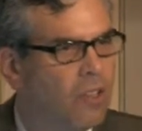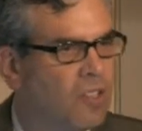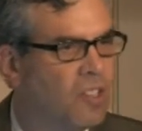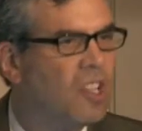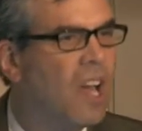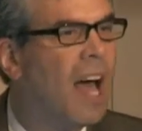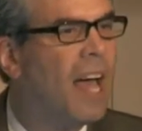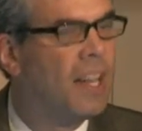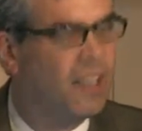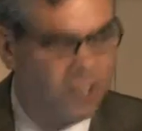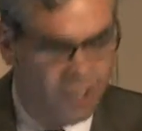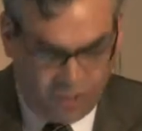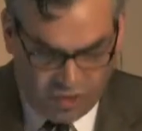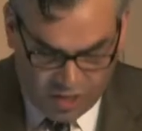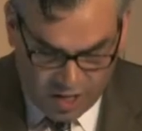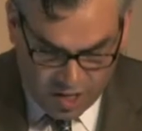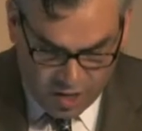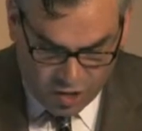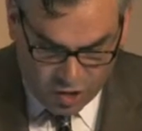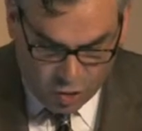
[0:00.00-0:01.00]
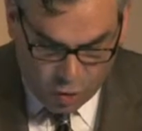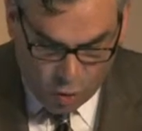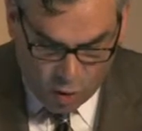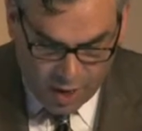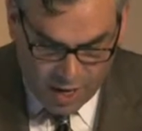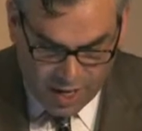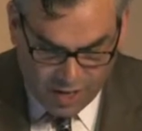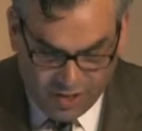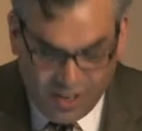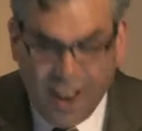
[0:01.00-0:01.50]
scientist and
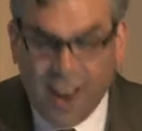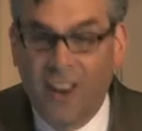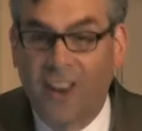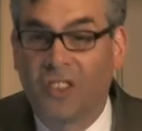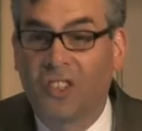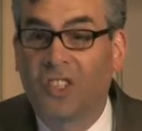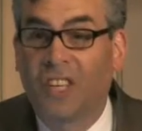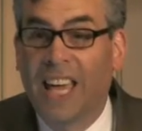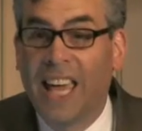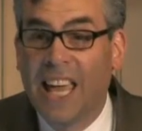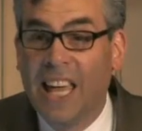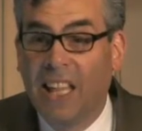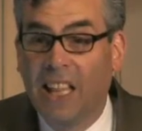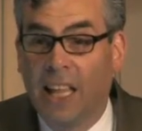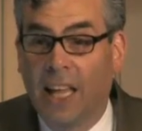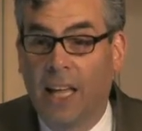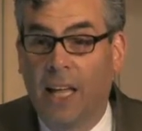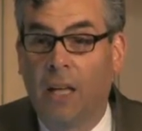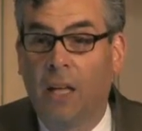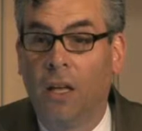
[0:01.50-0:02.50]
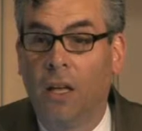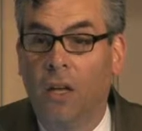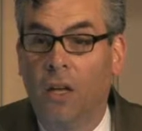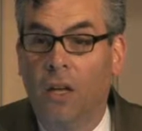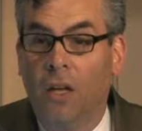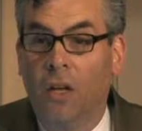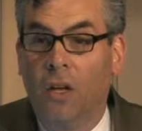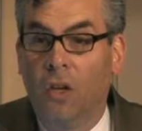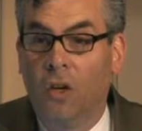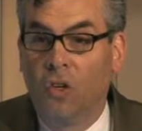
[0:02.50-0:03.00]
historian Terence Keeley,
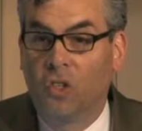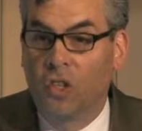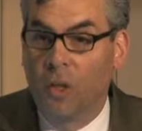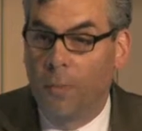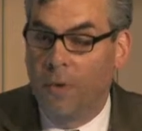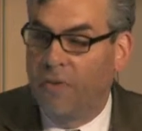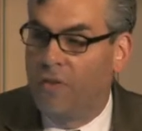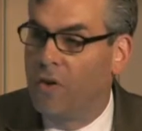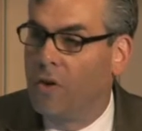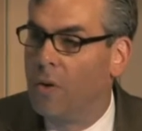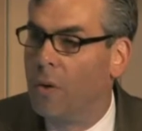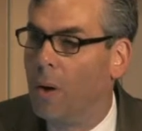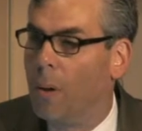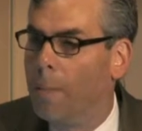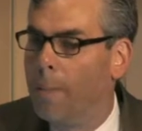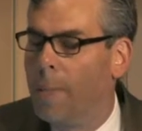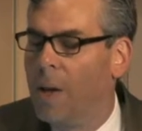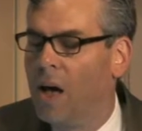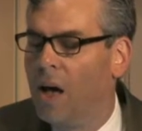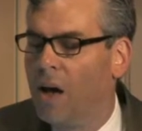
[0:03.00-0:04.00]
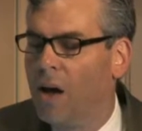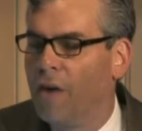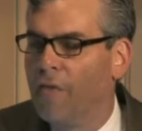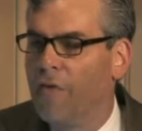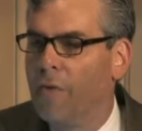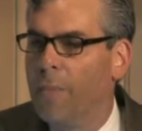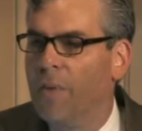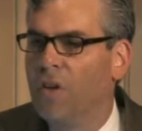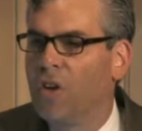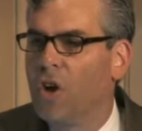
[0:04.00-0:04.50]
who some of you are
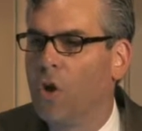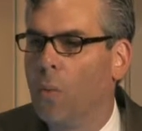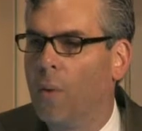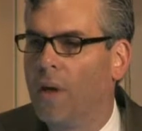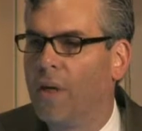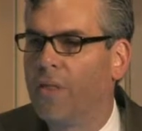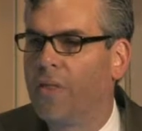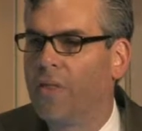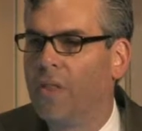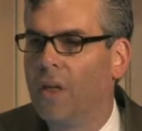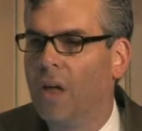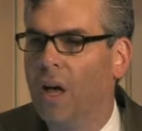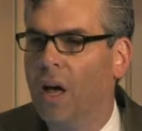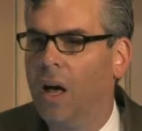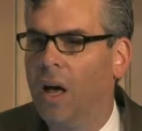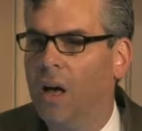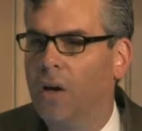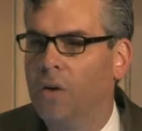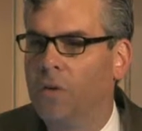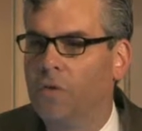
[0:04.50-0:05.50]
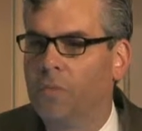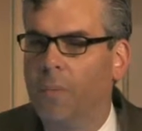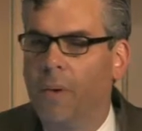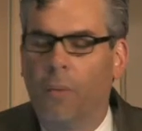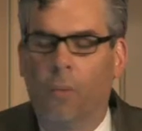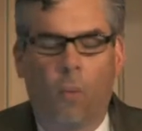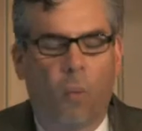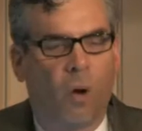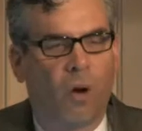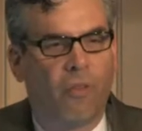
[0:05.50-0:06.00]
familiar with, who's
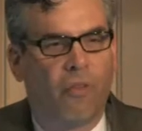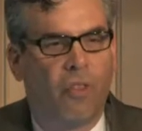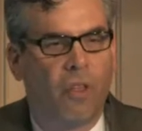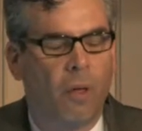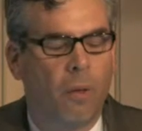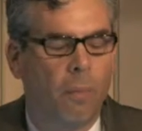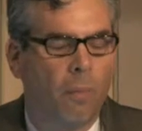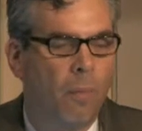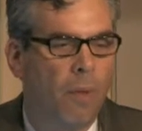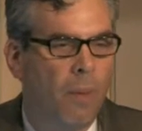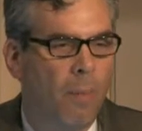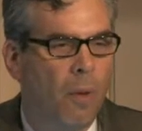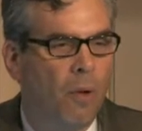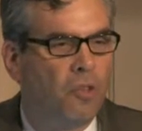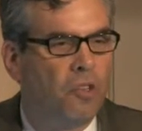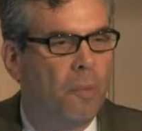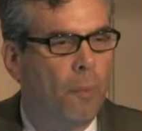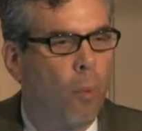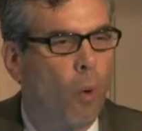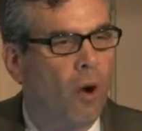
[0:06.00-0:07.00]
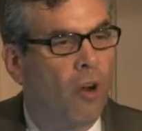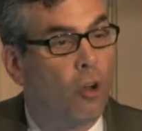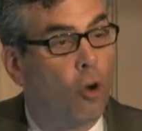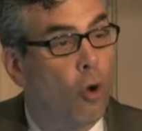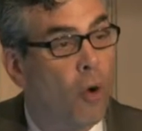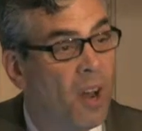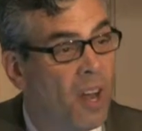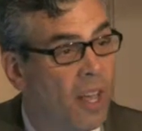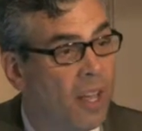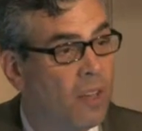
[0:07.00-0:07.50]
one of the most important
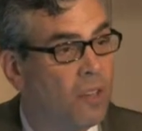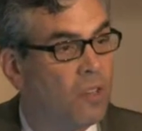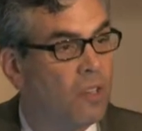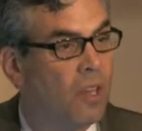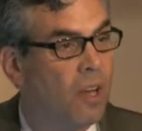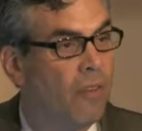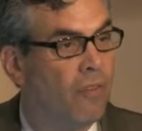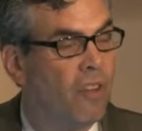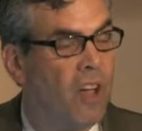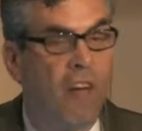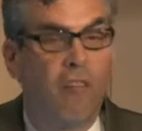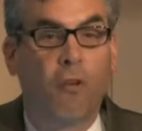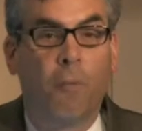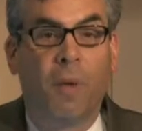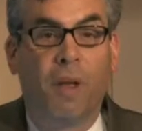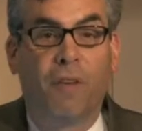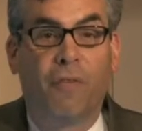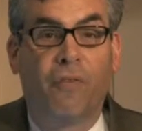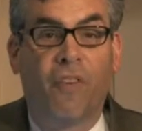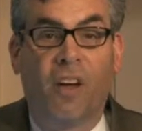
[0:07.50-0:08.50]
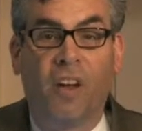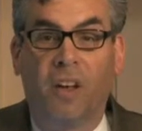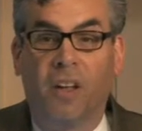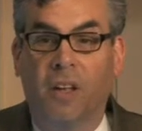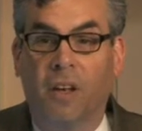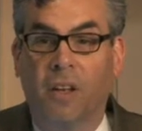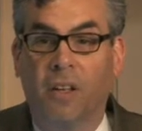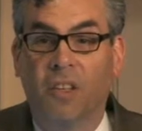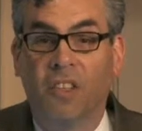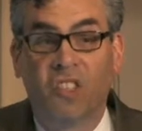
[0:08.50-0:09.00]
critics of
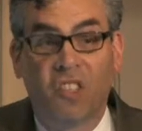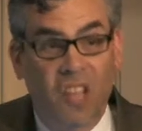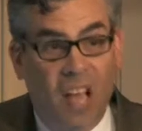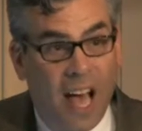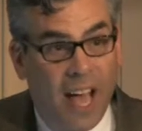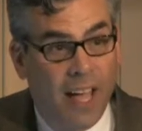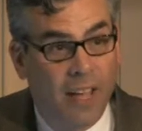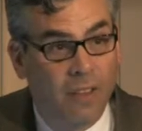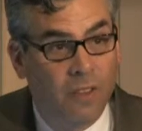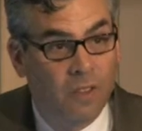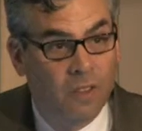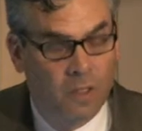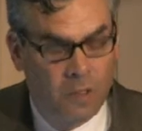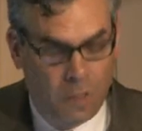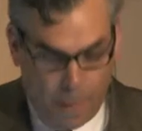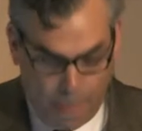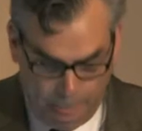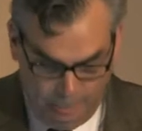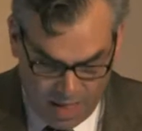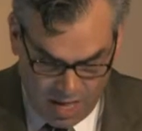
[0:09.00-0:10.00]
government-funded science.